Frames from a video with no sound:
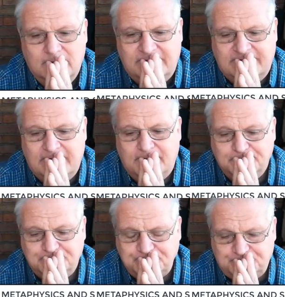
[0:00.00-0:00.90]
So,
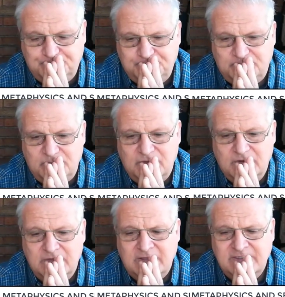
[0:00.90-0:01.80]

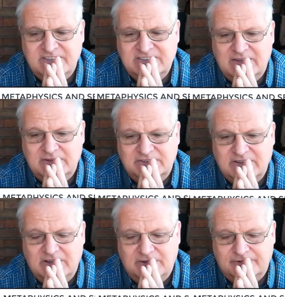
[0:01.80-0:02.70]
that is
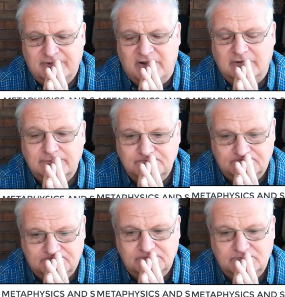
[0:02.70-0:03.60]
stage 5.
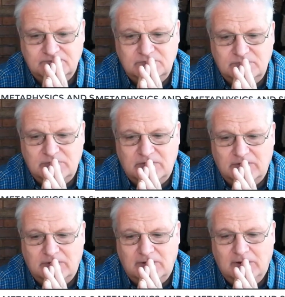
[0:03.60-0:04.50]

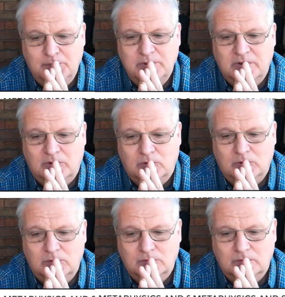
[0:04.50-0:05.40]
I hope you are
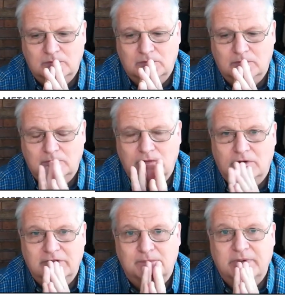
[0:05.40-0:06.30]
all
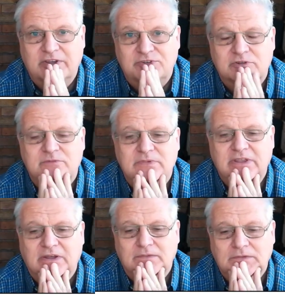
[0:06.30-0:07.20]
on the page with me
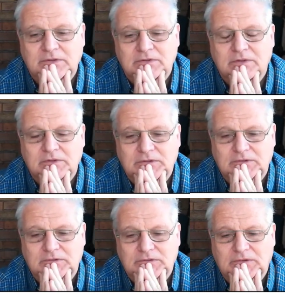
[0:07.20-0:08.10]
here.
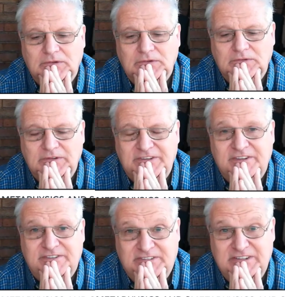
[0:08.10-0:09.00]

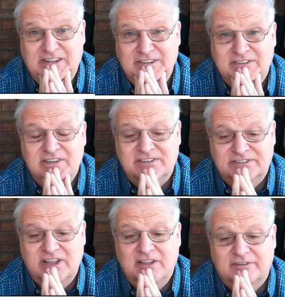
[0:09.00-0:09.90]
This
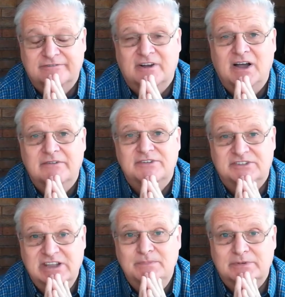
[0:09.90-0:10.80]
stage 5 is
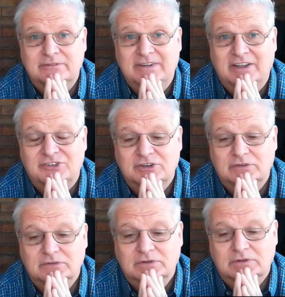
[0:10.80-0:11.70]
deep
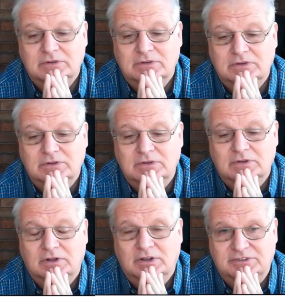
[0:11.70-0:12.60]
reflection.
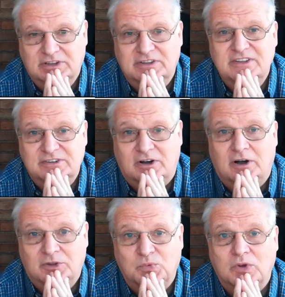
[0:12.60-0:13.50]
It is a
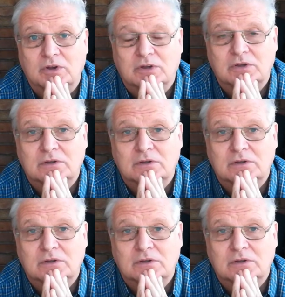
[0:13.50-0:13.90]
hard work.